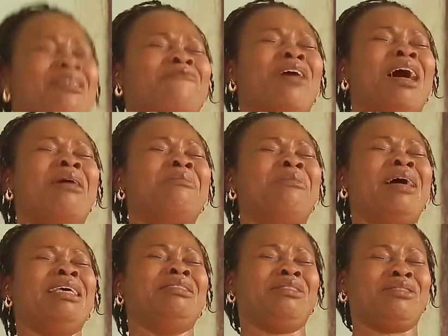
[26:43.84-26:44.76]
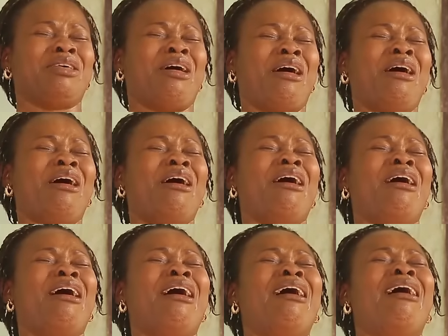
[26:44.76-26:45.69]
have harmed my
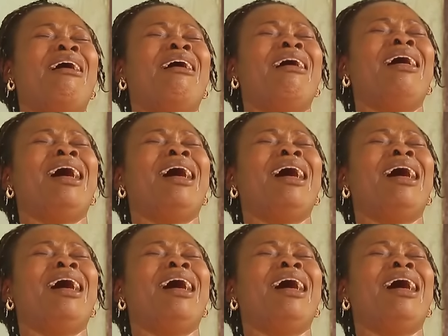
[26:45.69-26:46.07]
son!